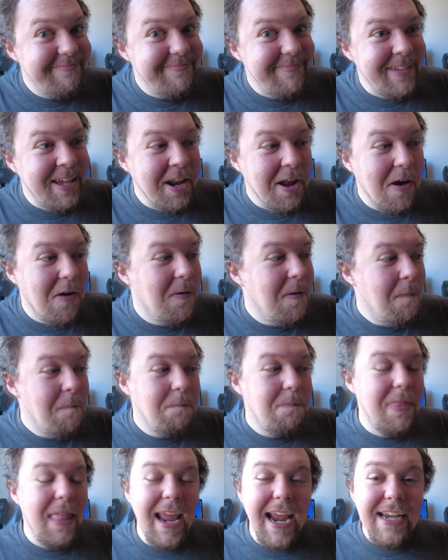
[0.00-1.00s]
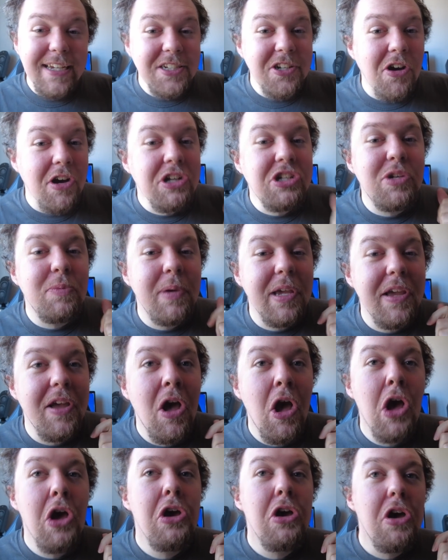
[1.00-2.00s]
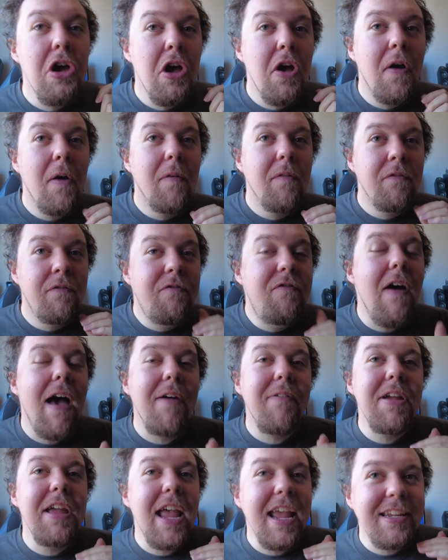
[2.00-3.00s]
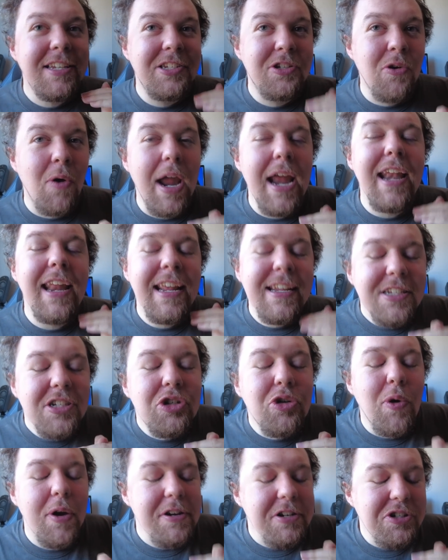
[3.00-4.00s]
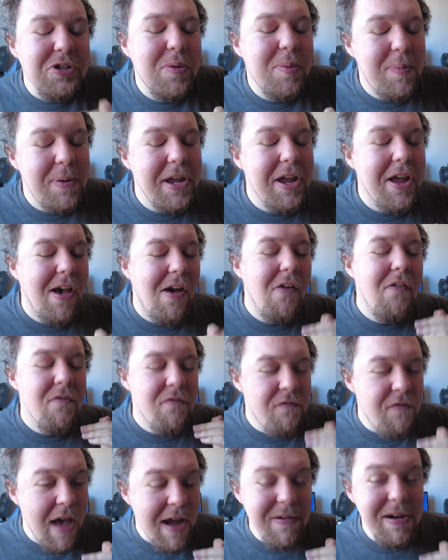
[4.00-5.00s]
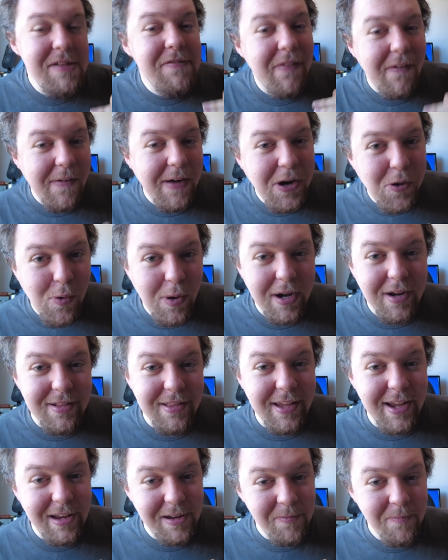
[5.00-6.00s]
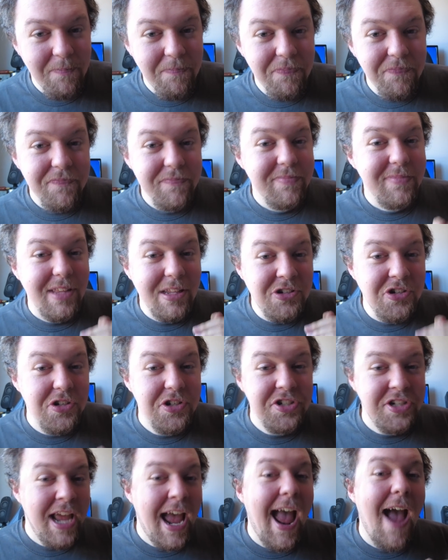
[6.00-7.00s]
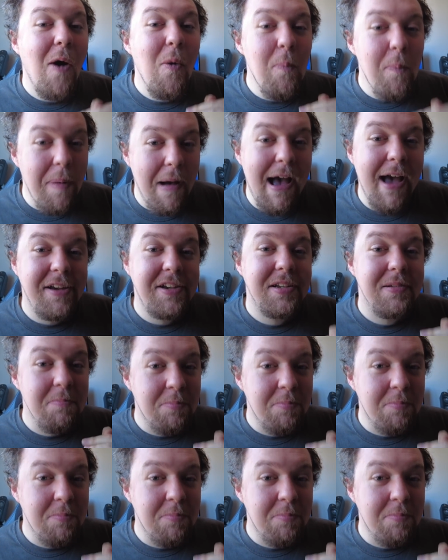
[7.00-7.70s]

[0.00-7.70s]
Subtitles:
You know, it's going to be it is going to appear very, very quickly just how bad